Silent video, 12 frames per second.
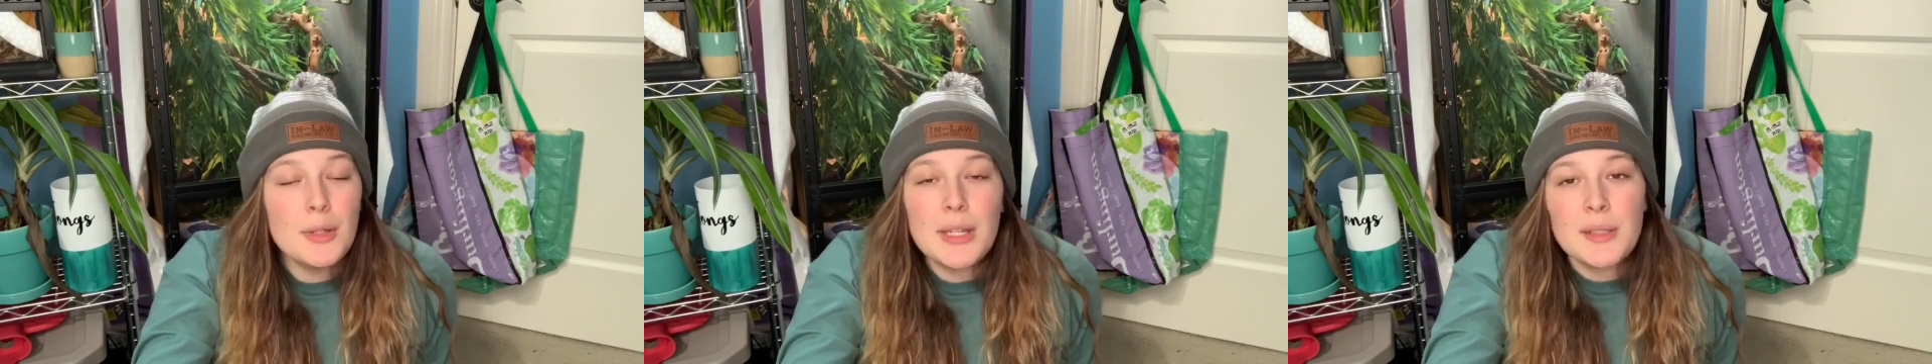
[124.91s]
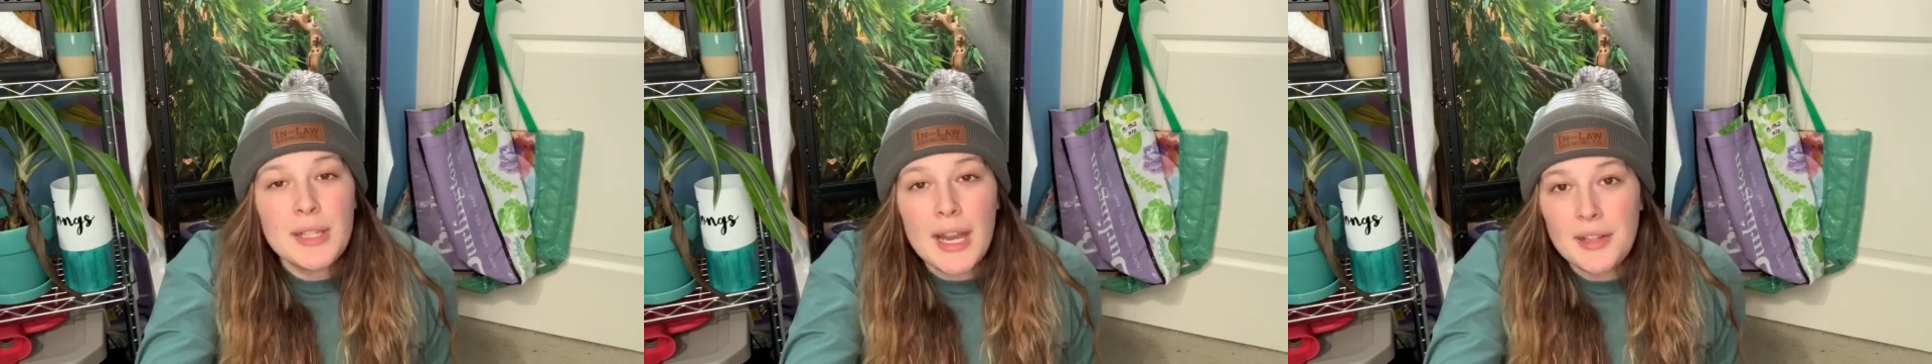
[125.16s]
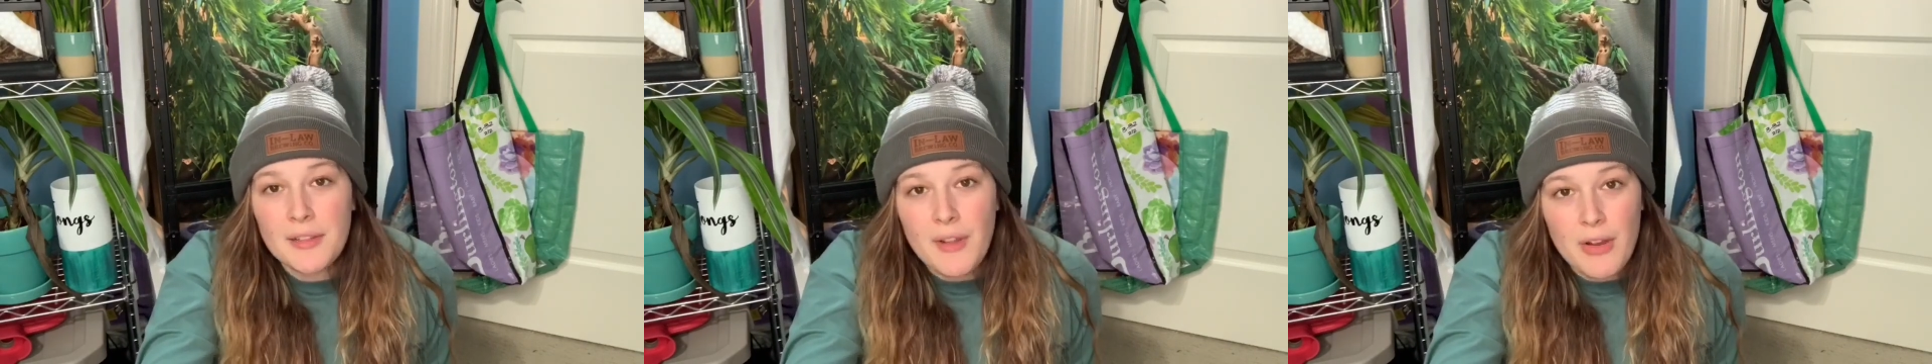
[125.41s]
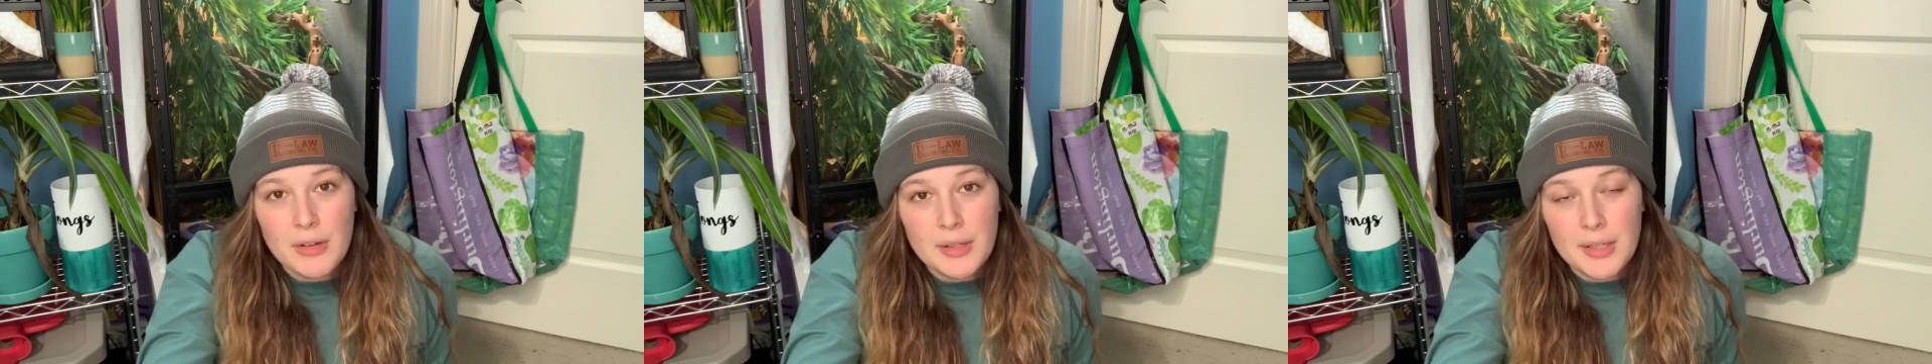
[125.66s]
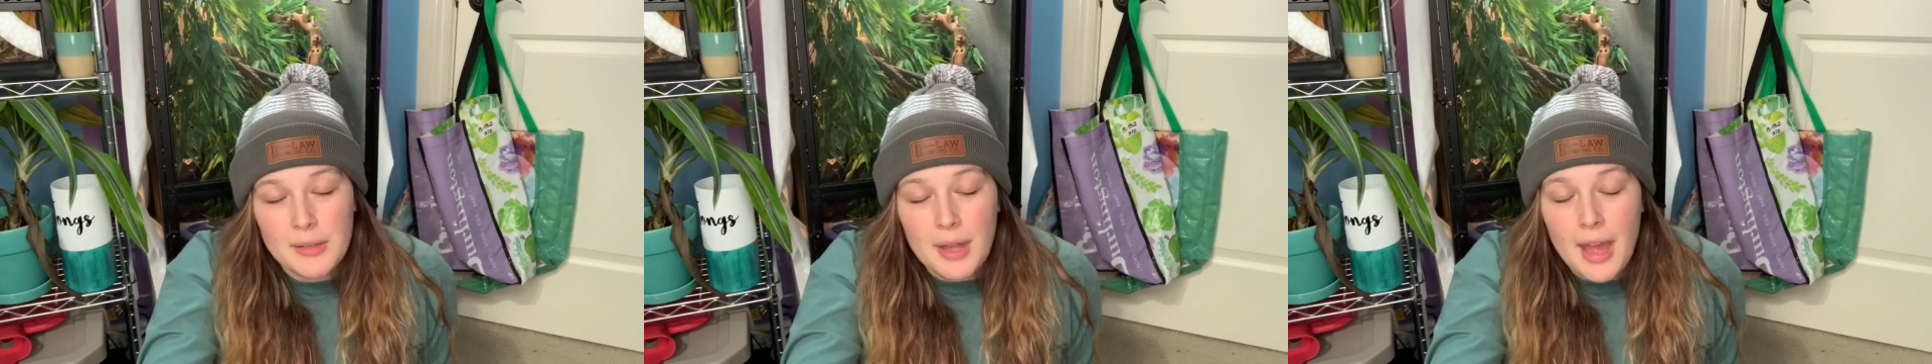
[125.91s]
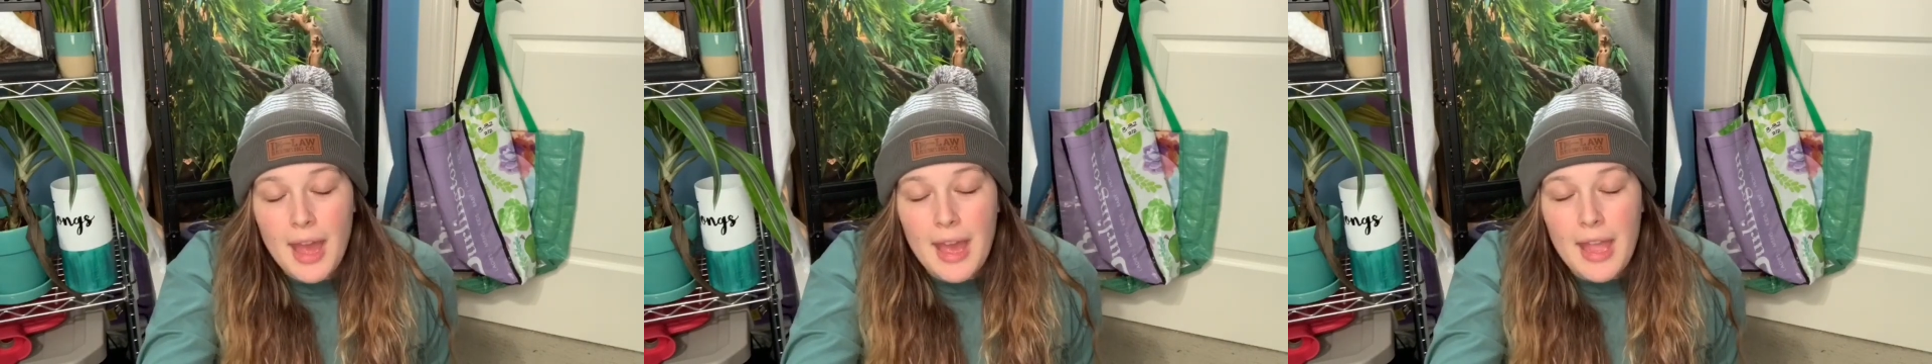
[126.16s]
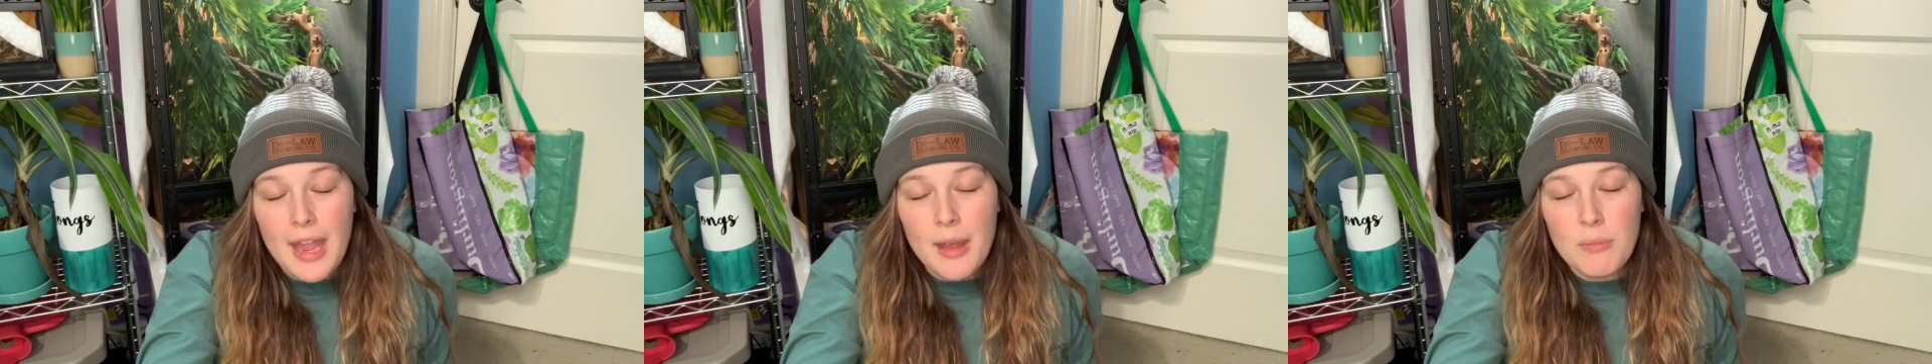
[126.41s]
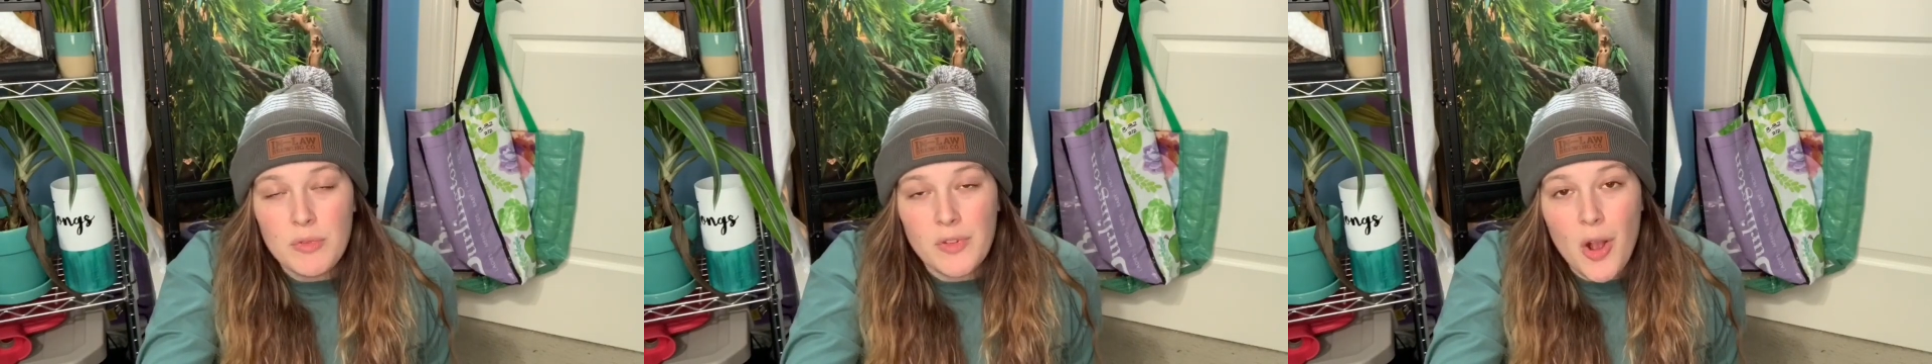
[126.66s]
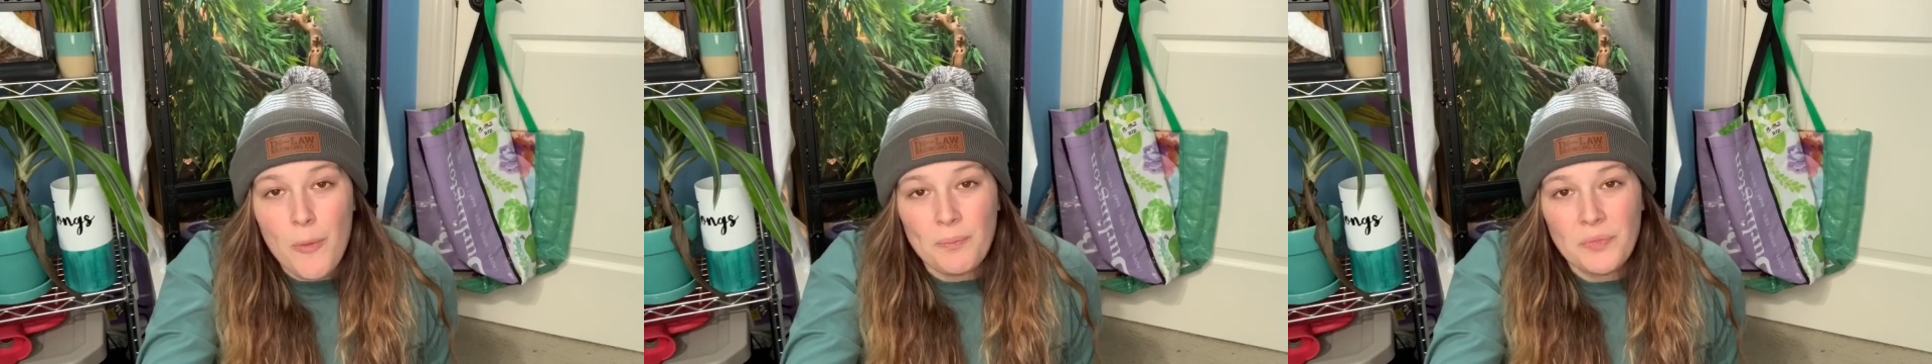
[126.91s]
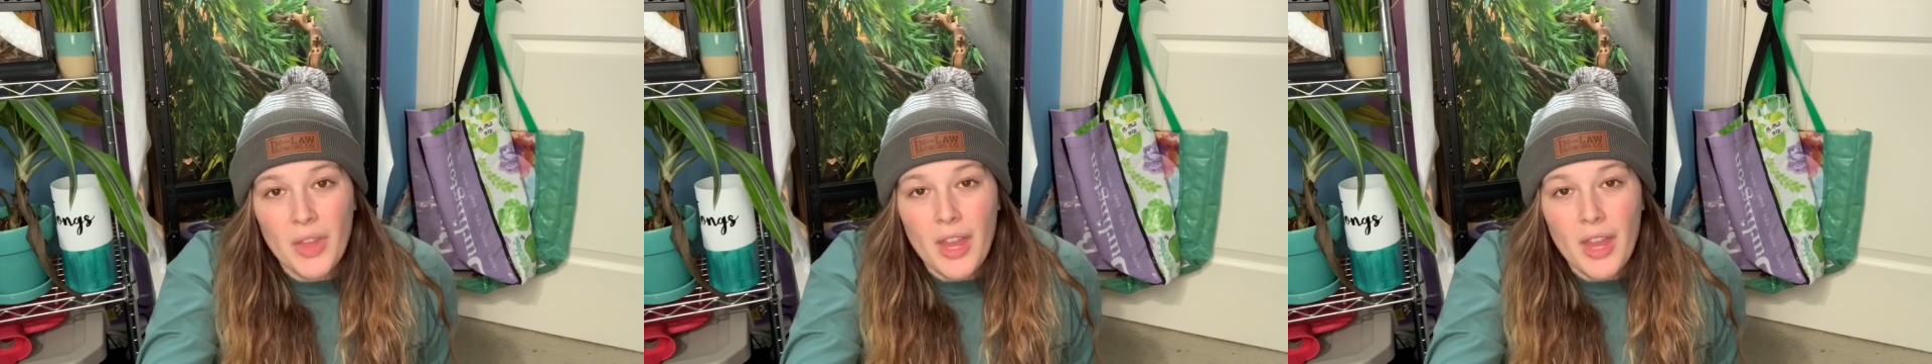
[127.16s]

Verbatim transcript: he hasn't had his fountain since I moved home.